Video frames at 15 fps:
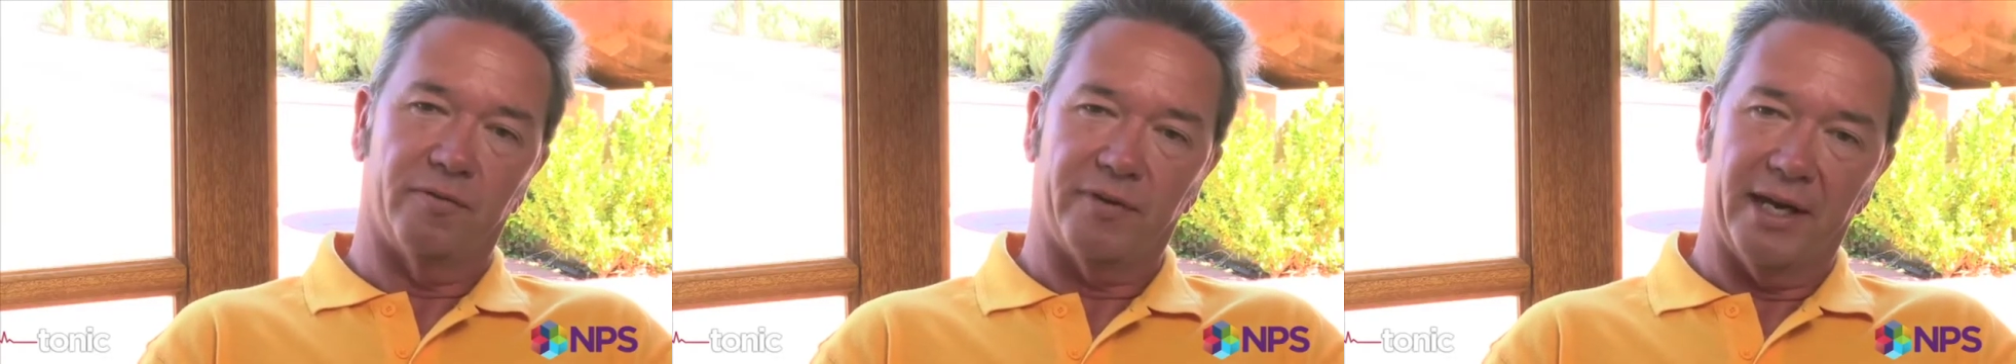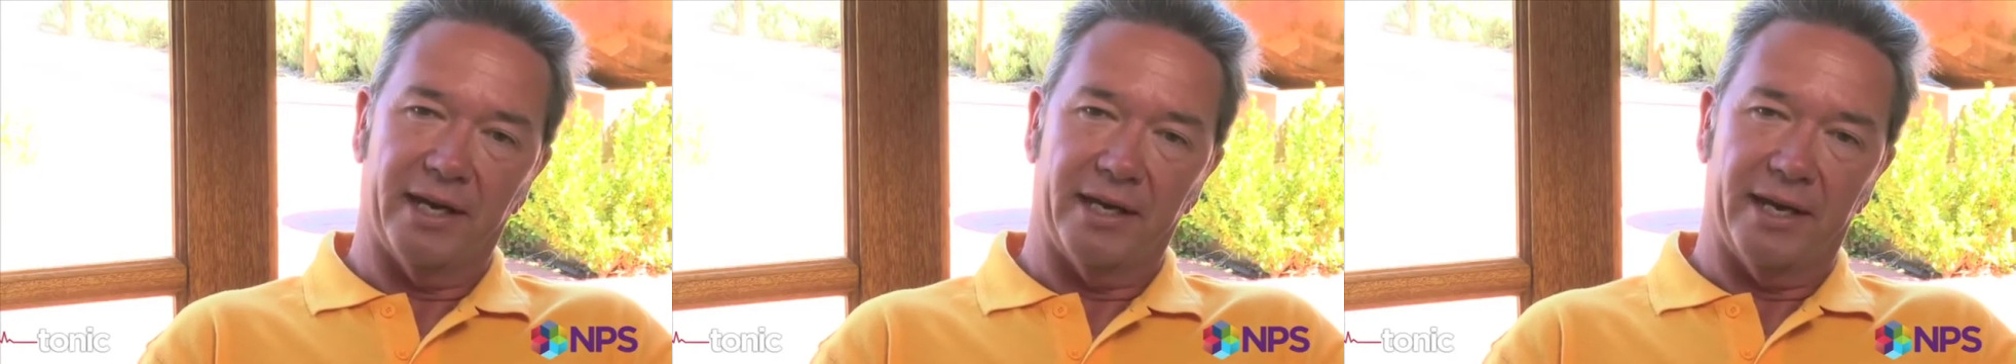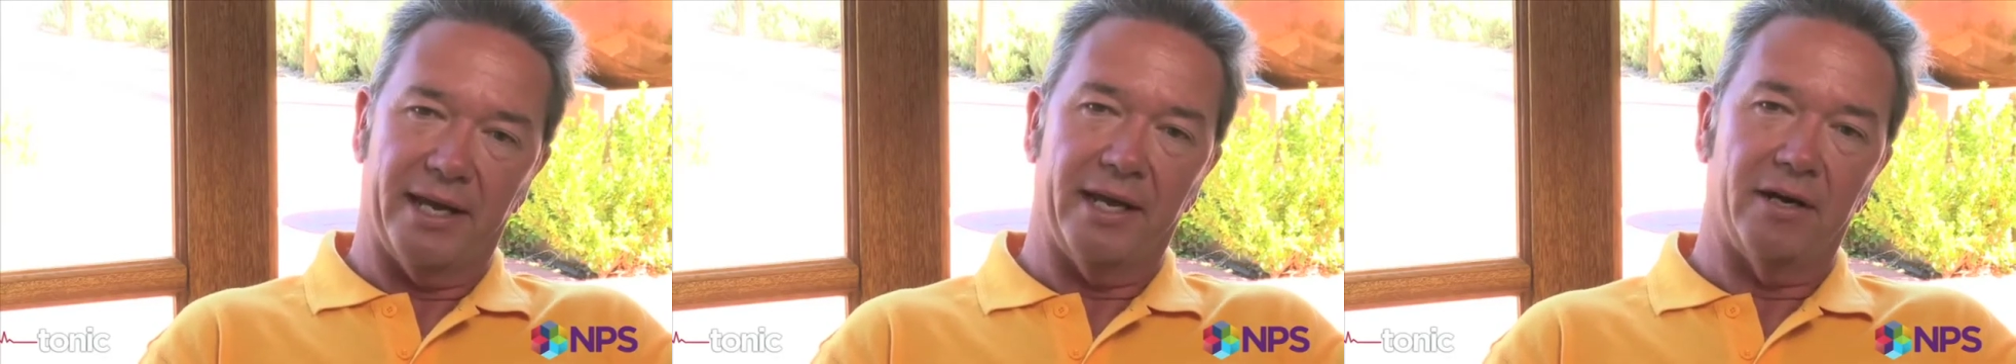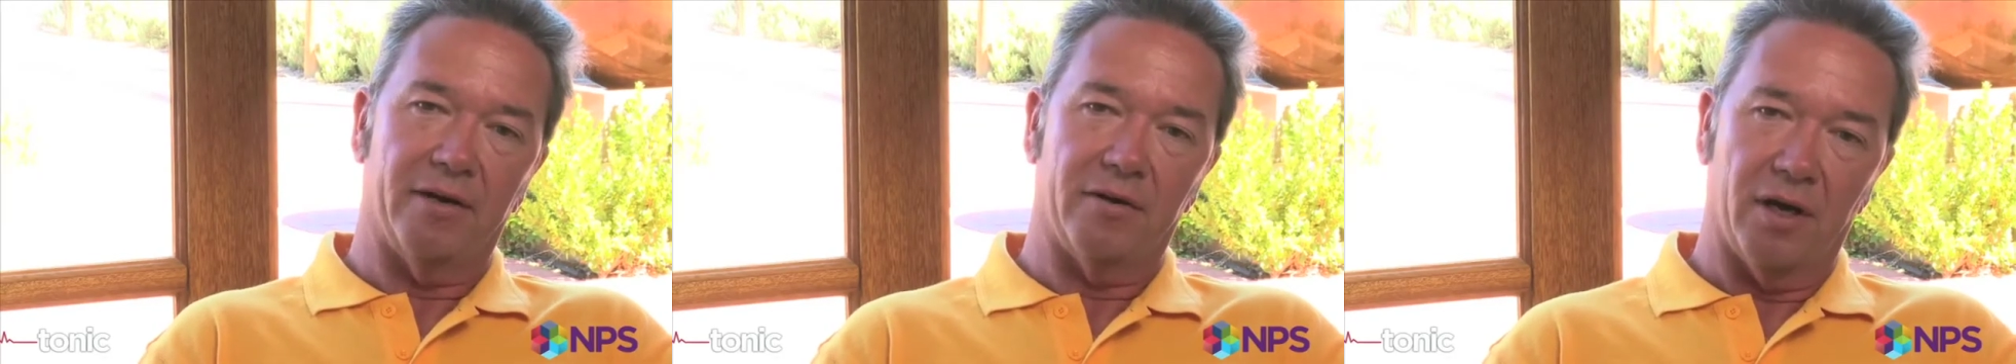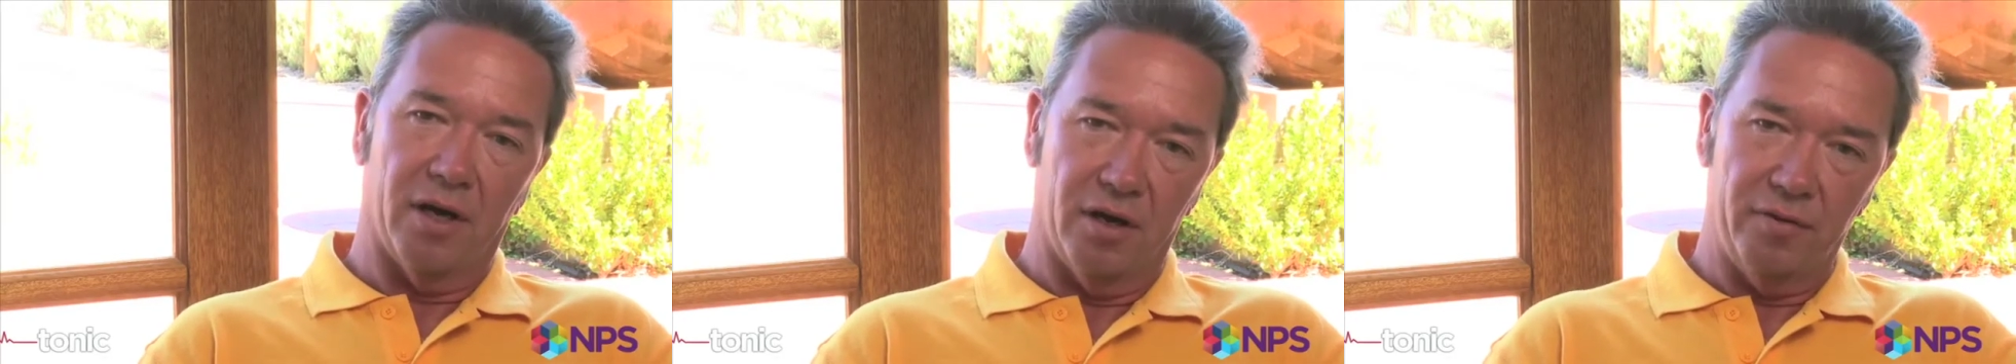fan
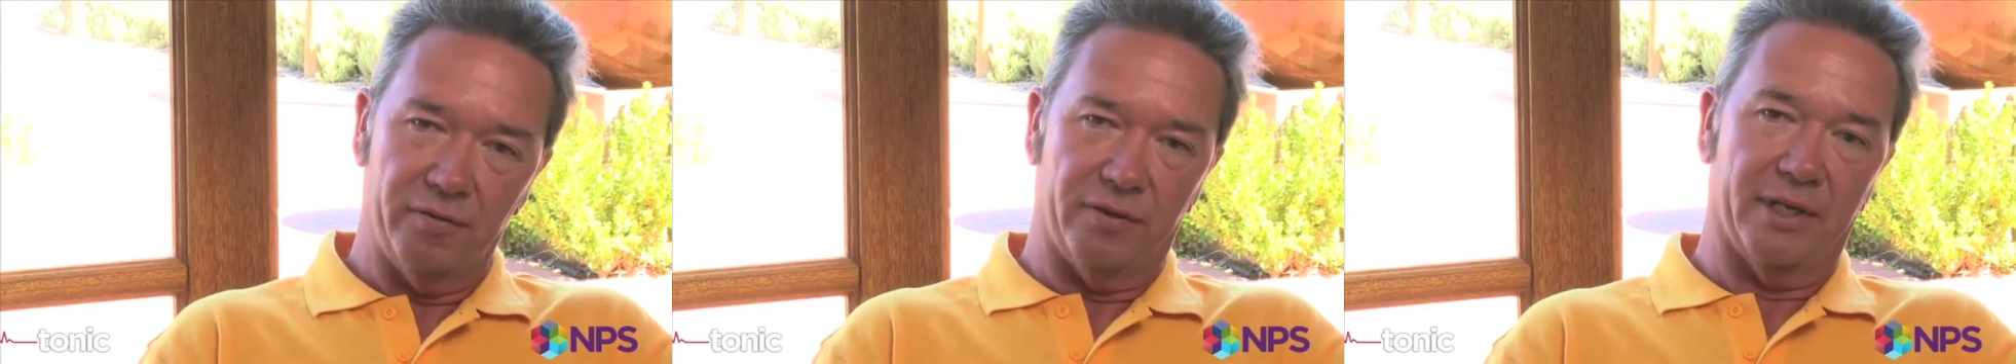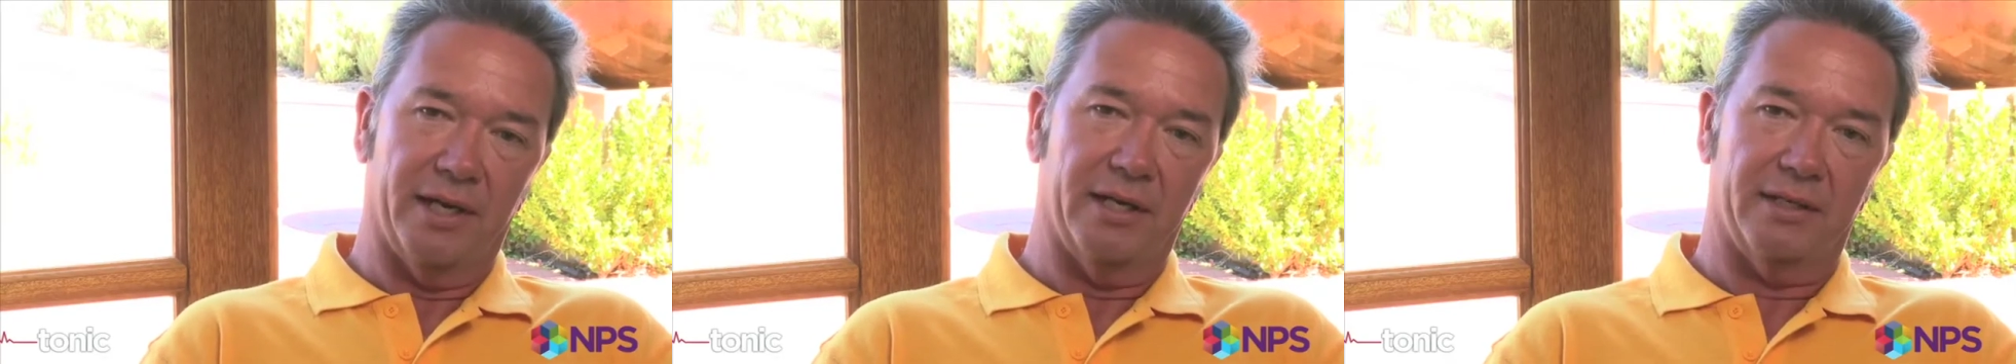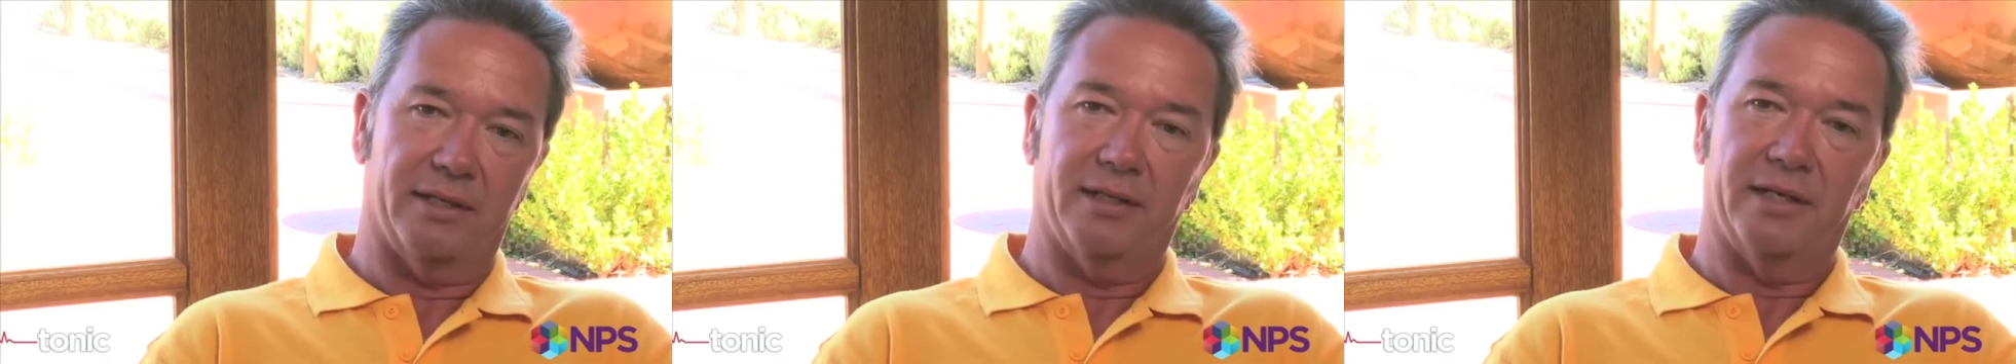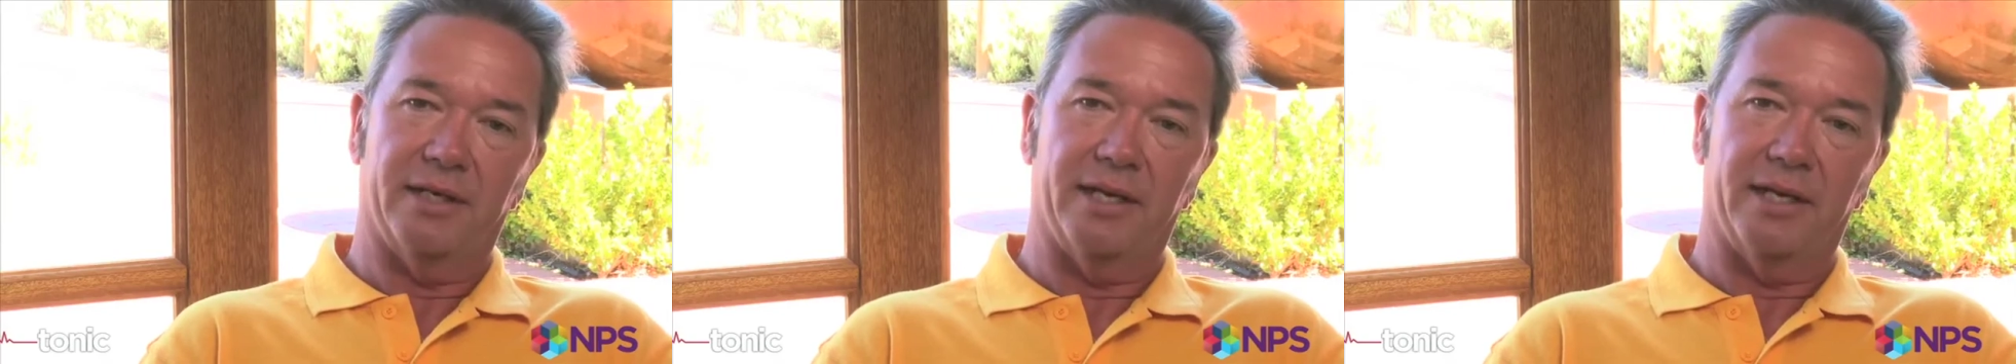air over that